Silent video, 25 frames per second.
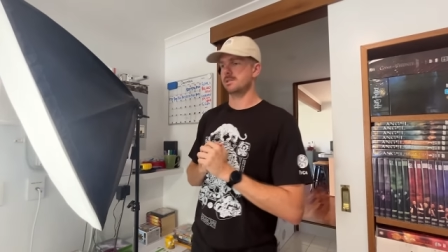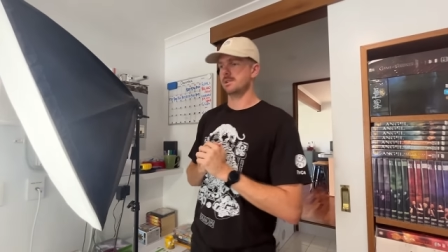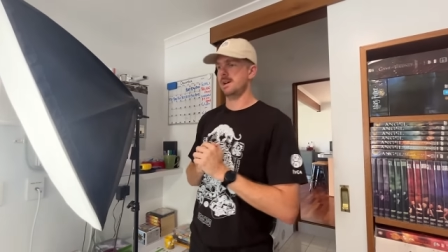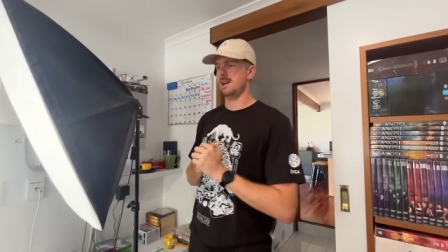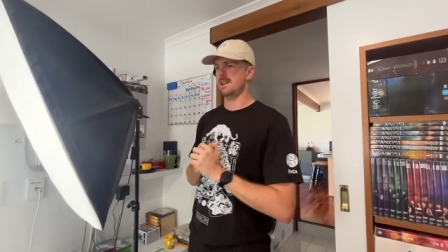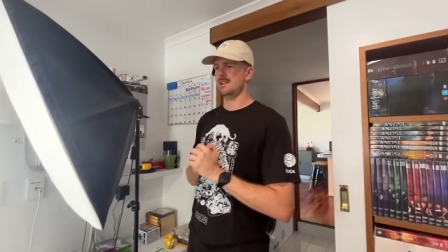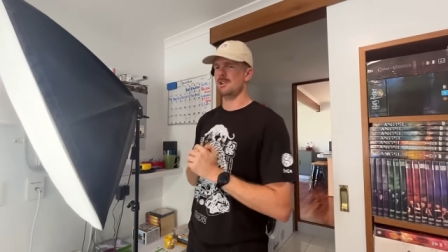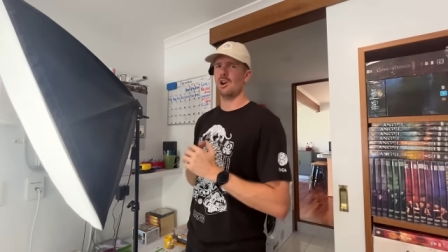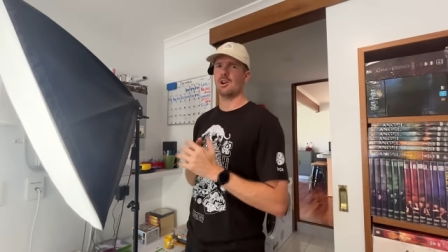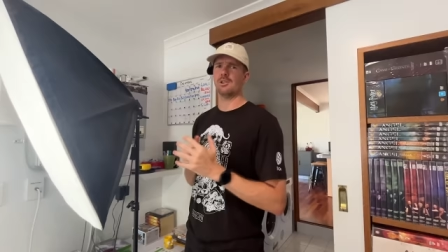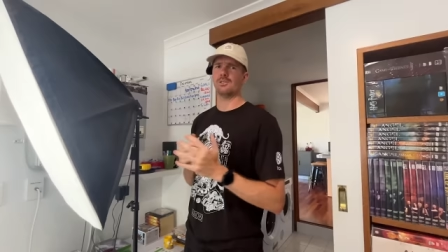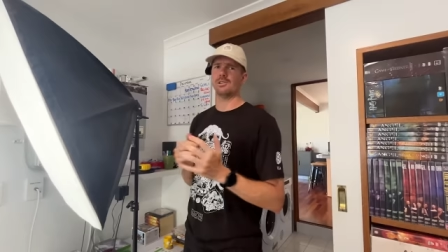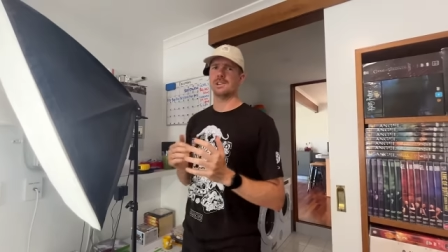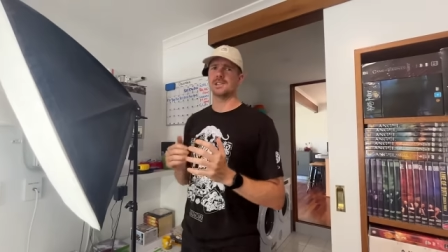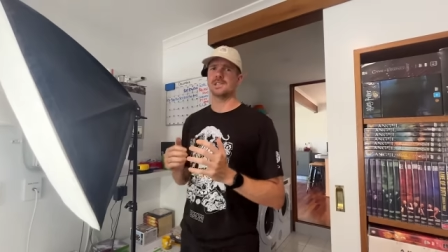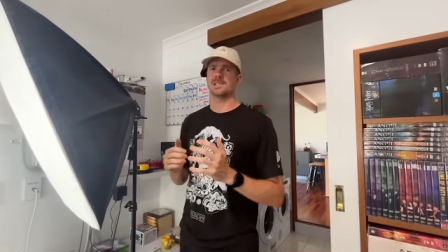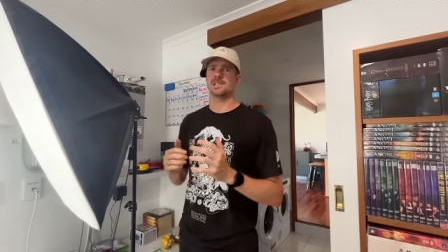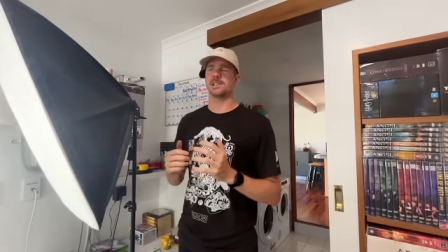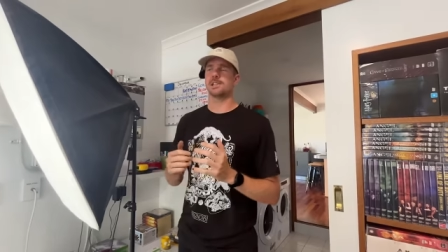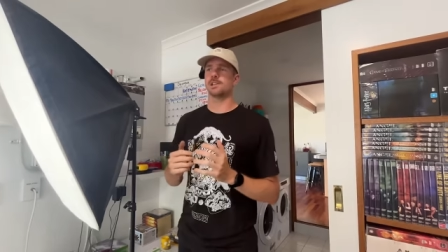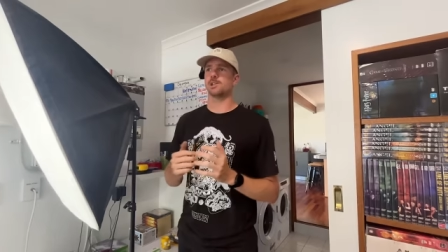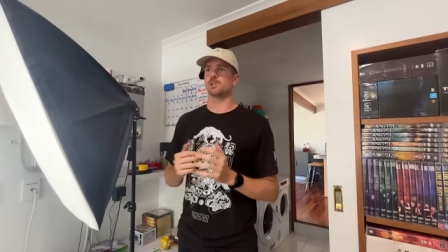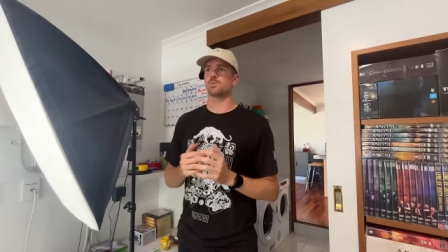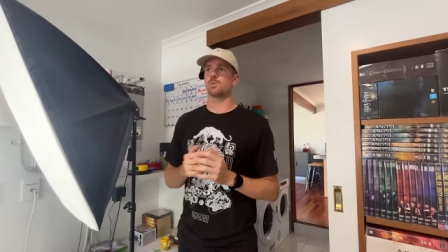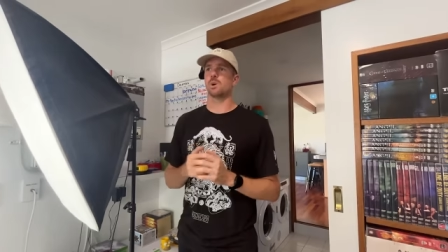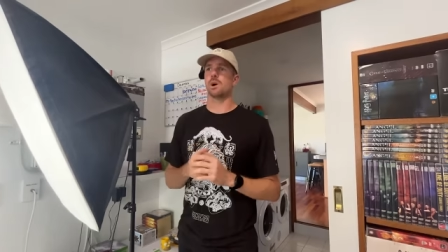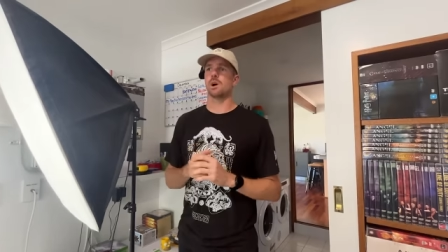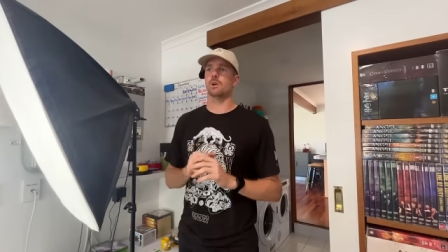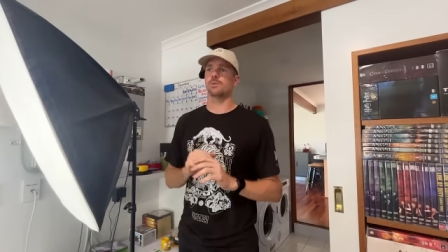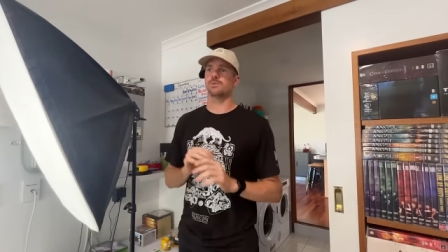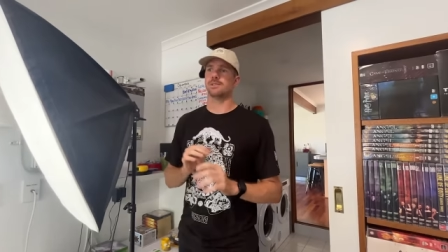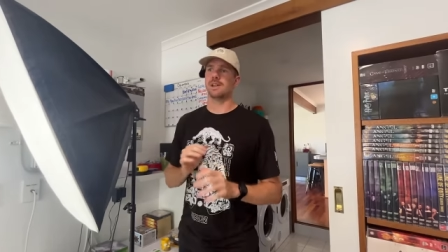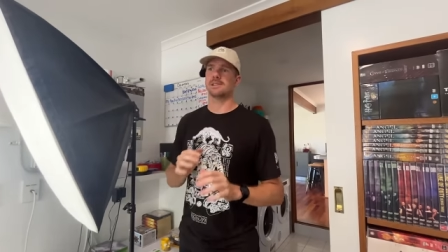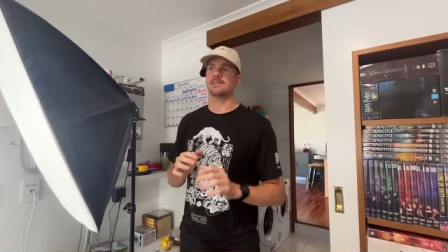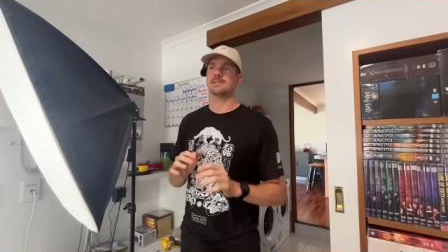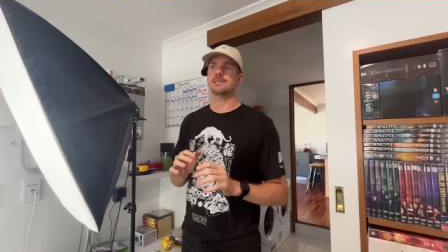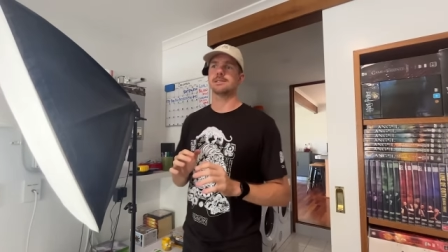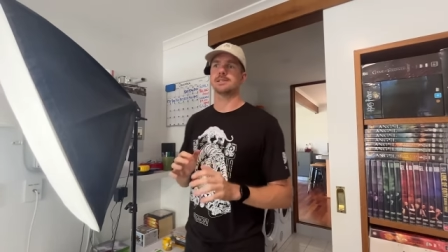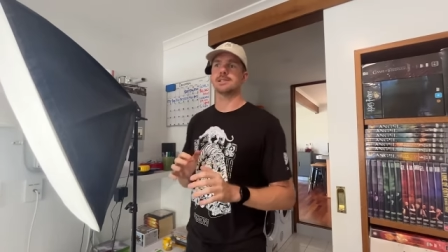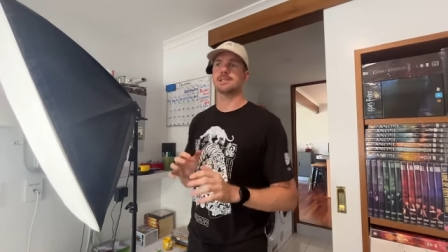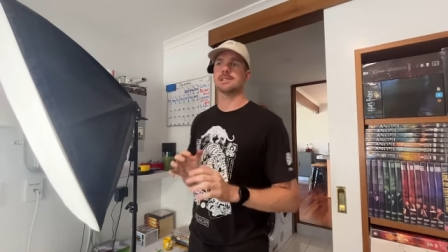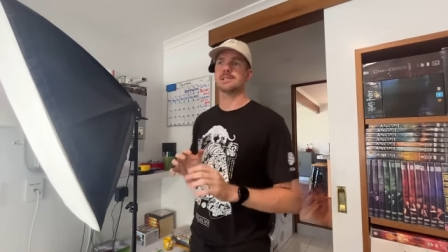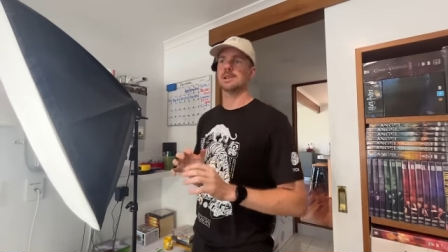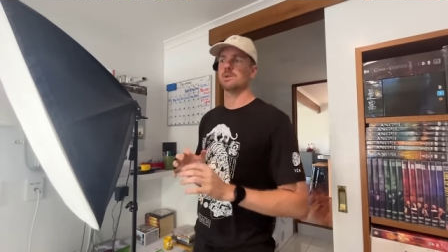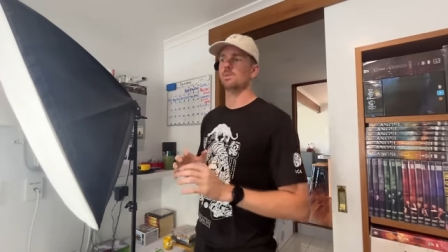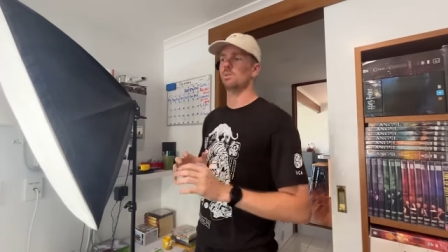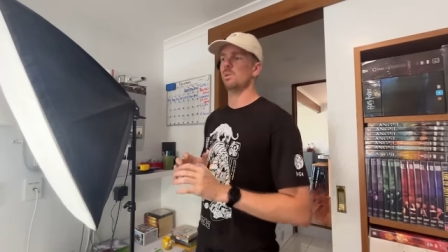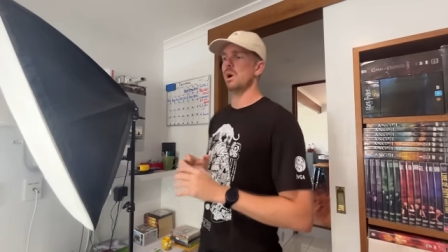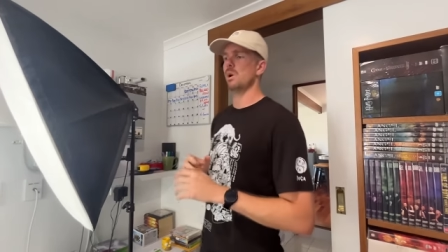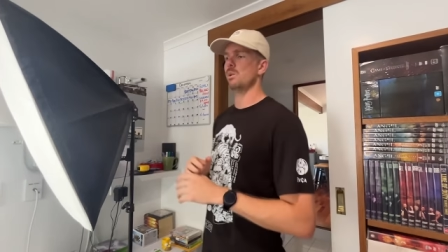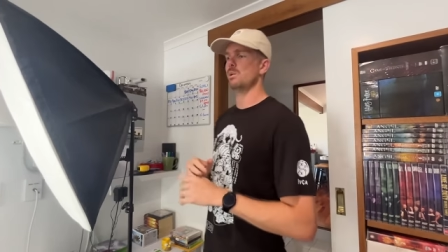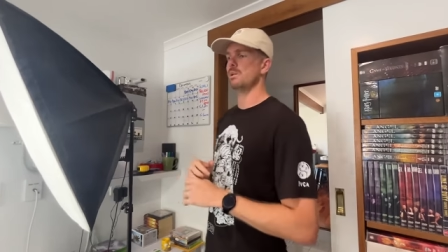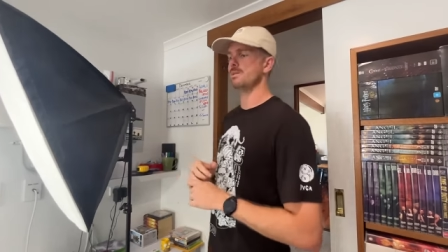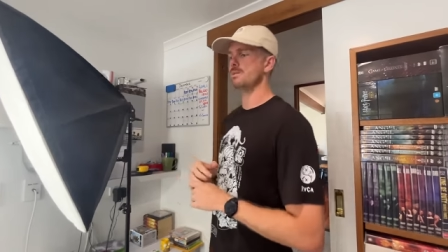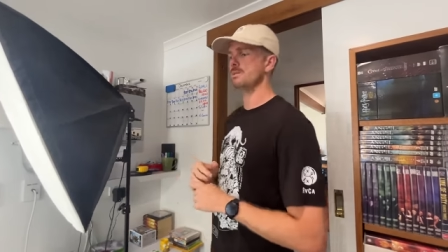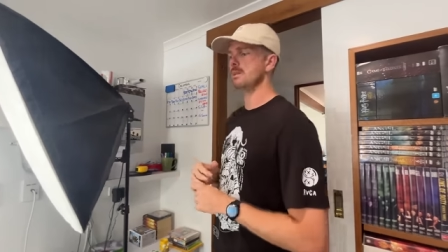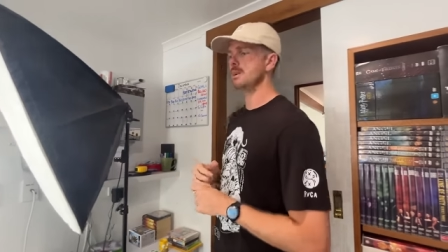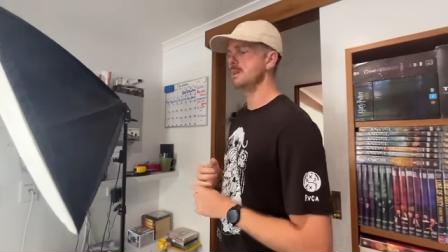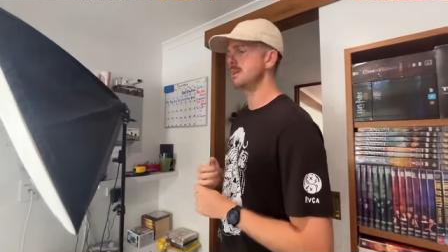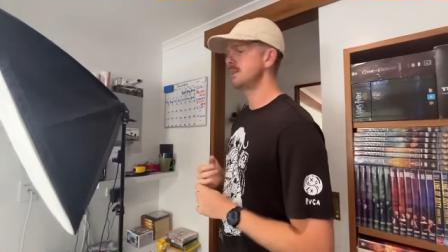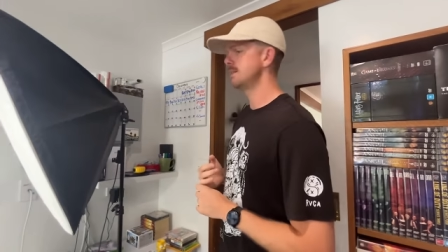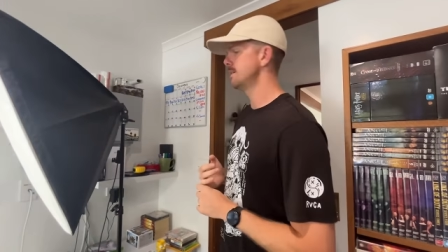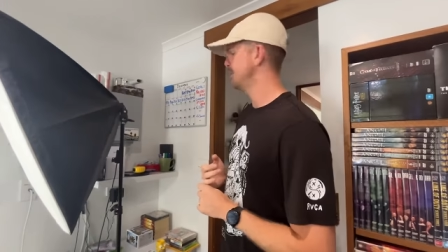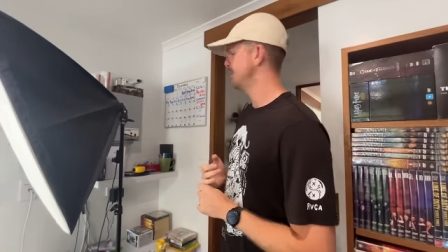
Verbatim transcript: And no listing as well, doesn't sit well with me.